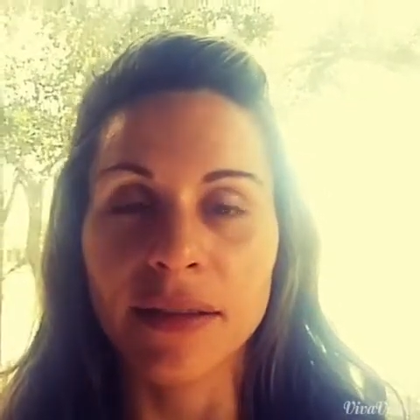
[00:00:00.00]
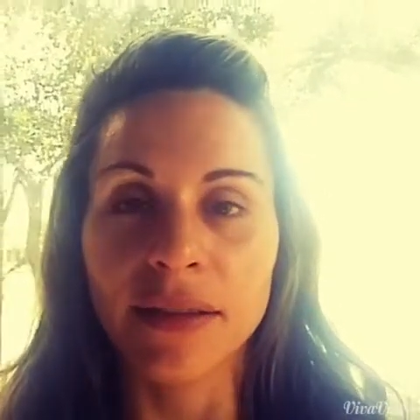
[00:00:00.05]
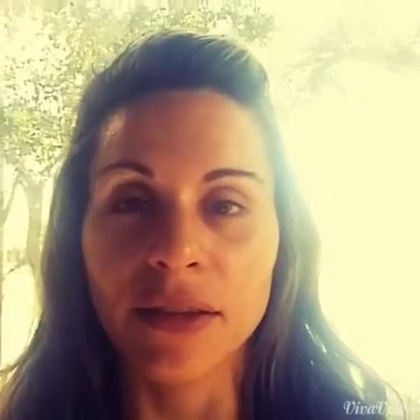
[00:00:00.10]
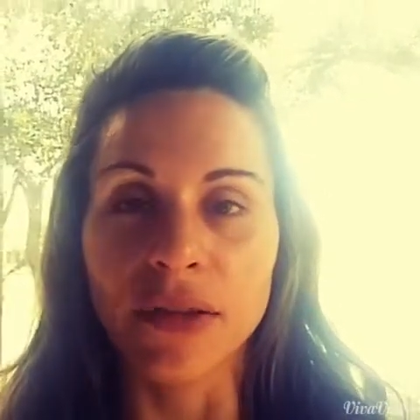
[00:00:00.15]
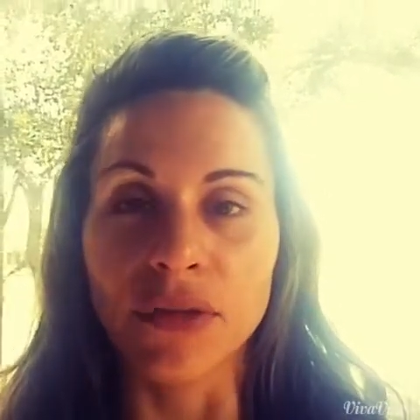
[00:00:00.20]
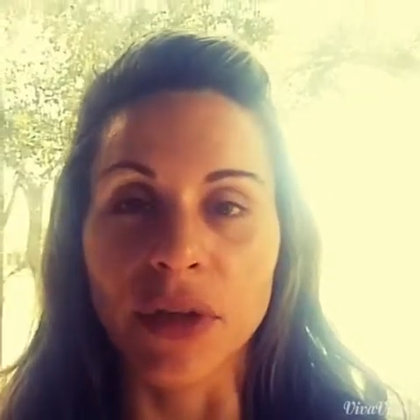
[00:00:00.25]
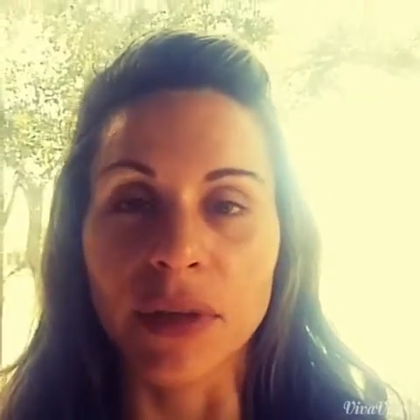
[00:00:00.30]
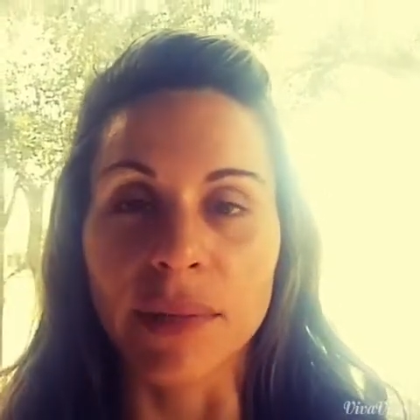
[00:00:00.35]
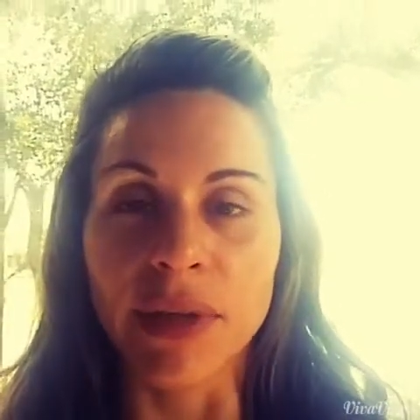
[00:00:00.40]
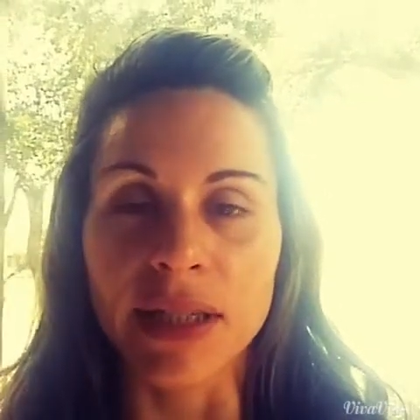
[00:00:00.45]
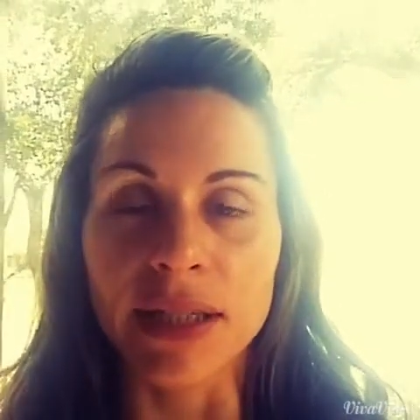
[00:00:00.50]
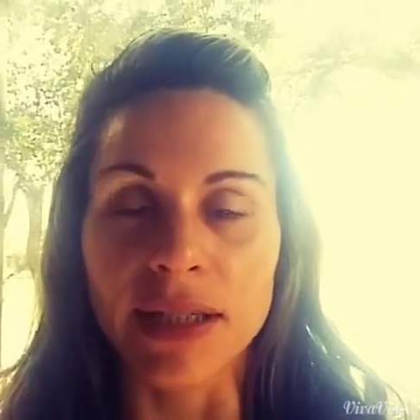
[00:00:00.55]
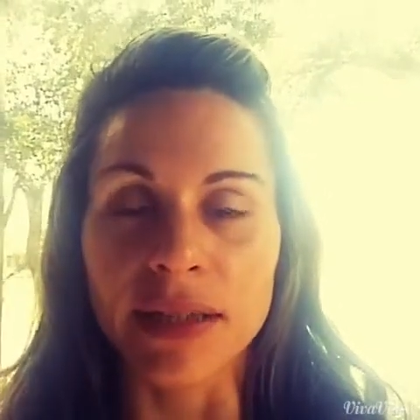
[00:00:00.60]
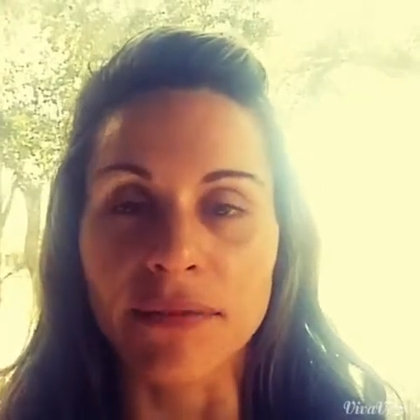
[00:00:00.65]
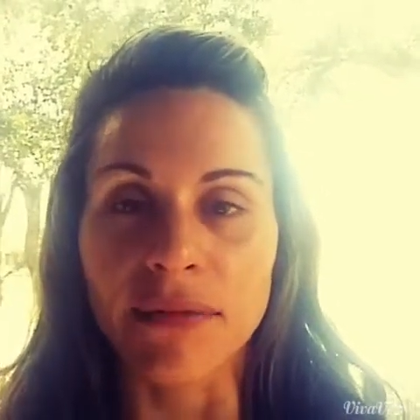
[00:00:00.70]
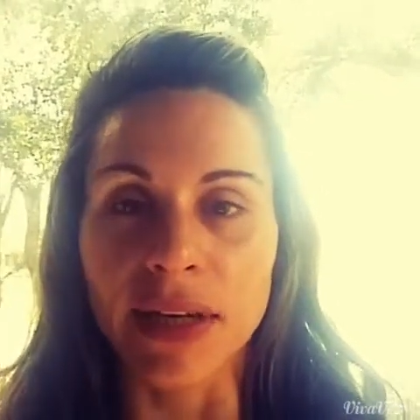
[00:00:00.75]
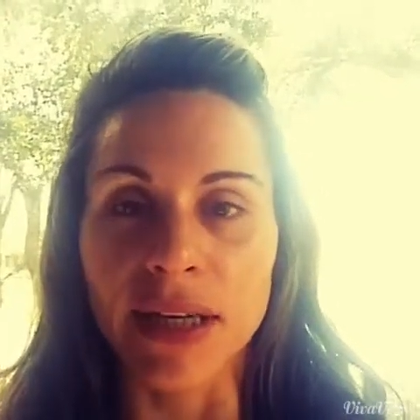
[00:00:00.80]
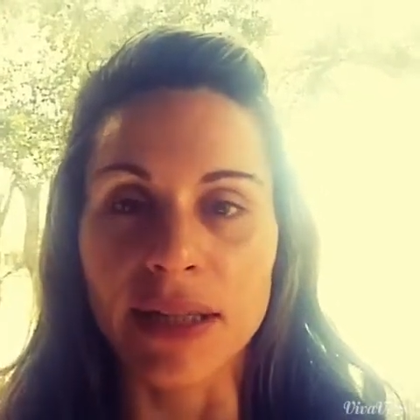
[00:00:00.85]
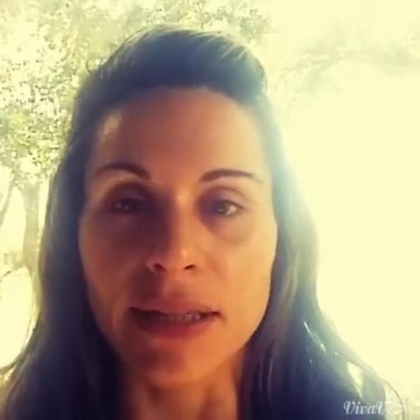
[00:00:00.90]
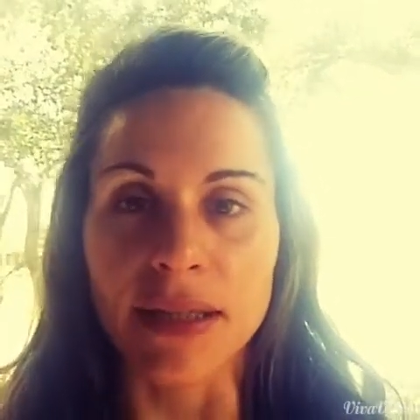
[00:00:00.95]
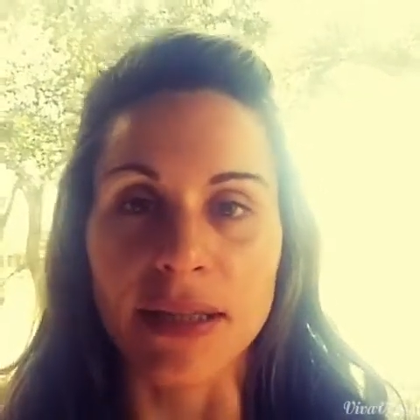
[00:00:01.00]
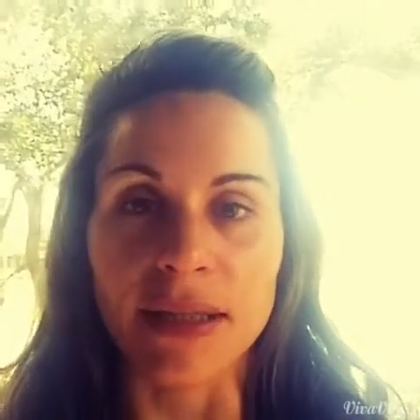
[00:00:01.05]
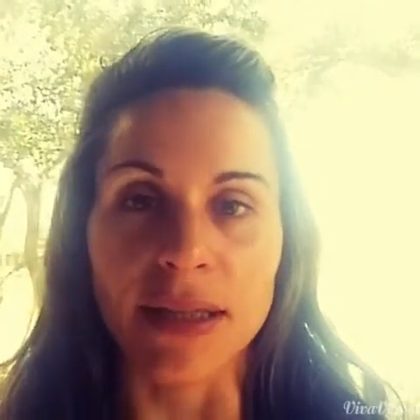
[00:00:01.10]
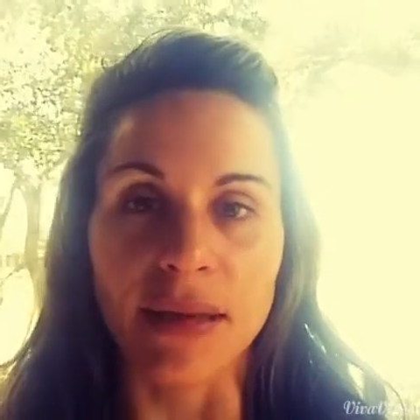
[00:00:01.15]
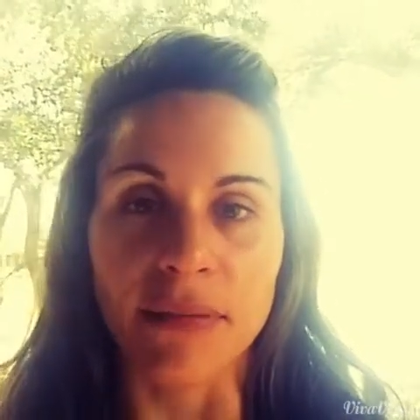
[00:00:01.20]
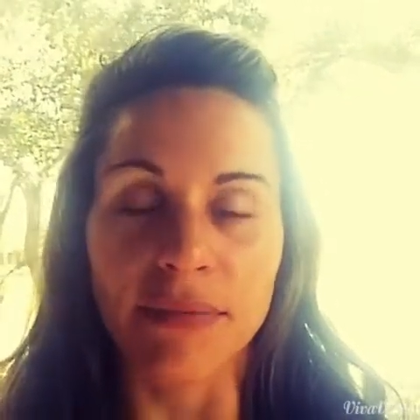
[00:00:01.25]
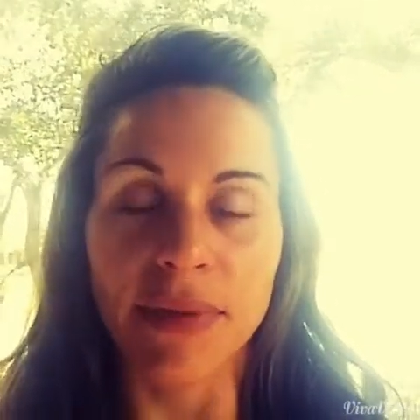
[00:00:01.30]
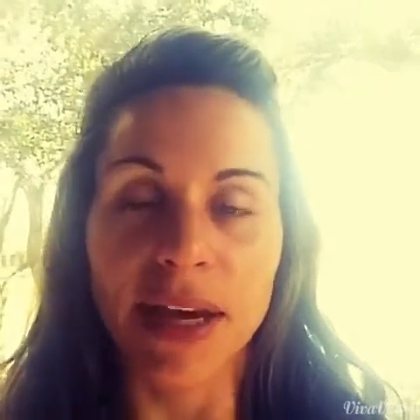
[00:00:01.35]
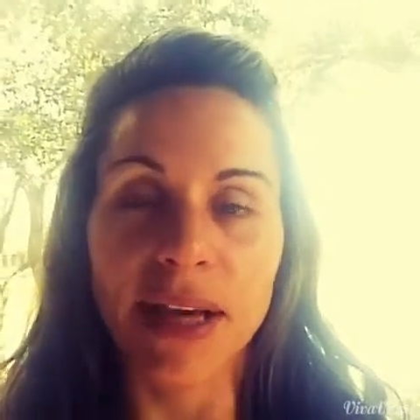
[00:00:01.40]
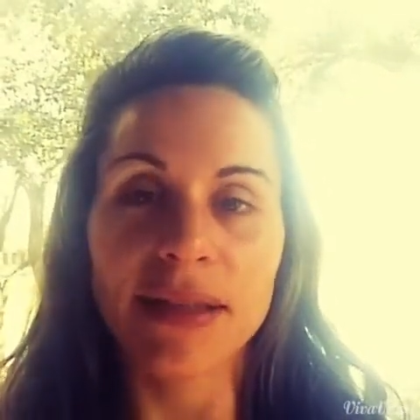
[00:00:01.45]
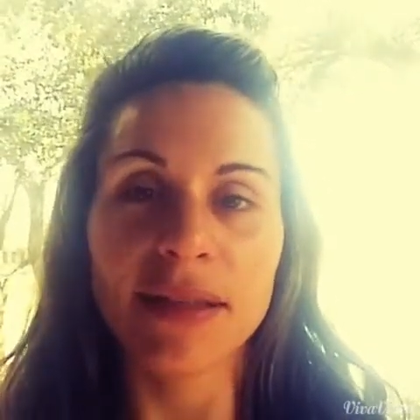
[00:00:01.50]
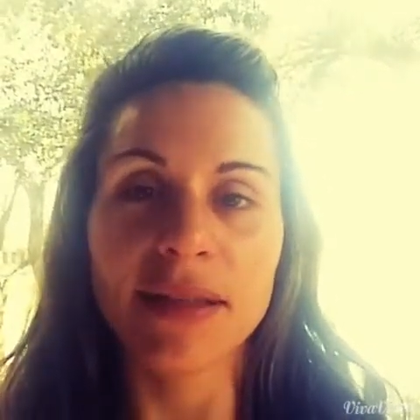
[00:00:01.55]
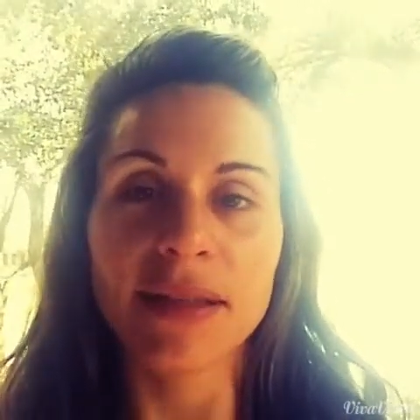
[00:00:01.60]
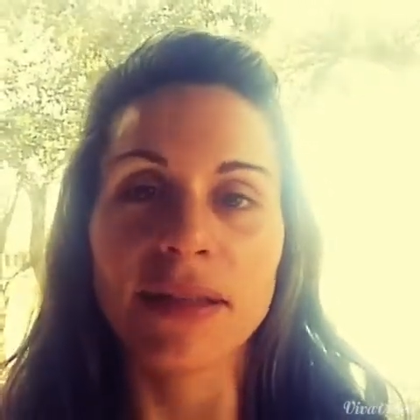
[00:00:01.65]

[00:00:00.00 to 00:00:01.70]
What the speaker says: the remittance advice is sent back to